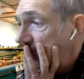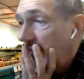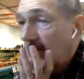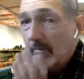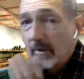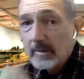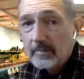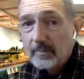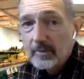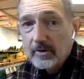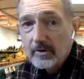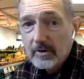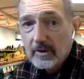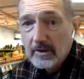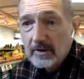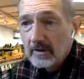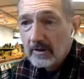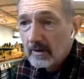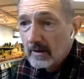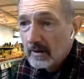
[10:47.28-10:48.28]
how about
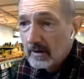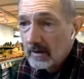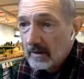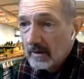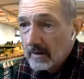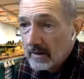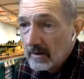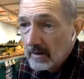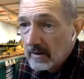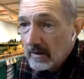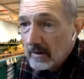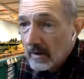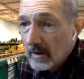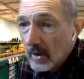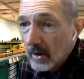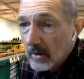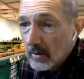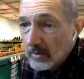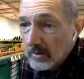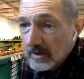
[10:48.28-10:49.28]
pulling?
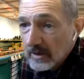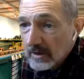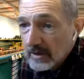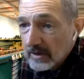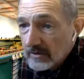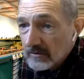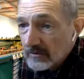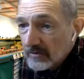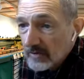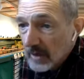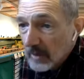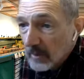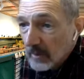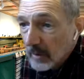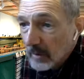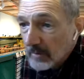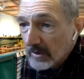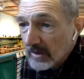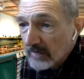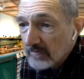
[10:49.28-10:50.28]
Oh, we need to figure out
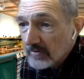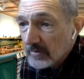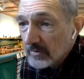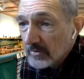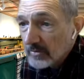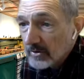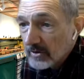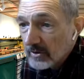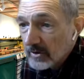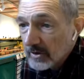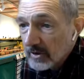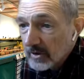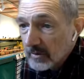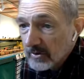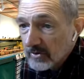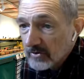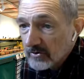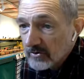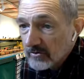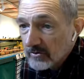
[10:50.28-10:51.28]
what we have to pull here.
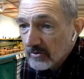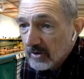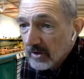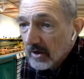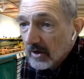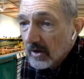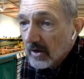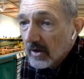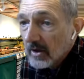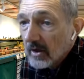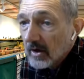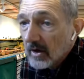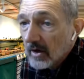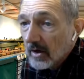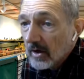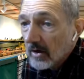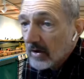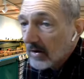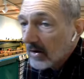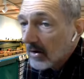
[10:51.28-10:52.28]
We just
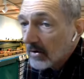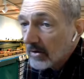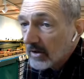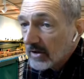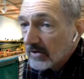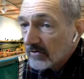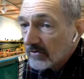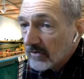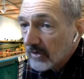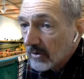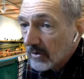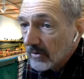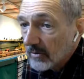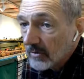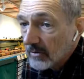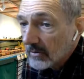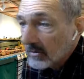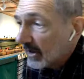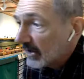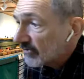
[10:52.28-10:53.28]
okay. So
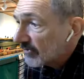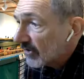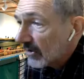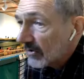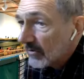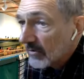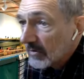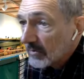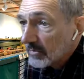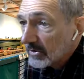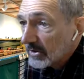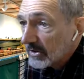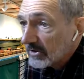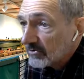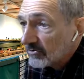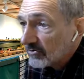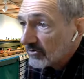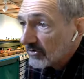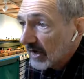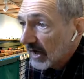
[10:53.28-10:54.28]
let's go to the
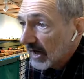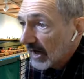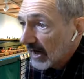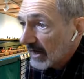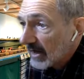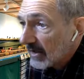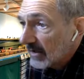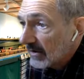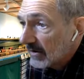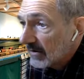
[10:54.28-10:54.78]
bleach track.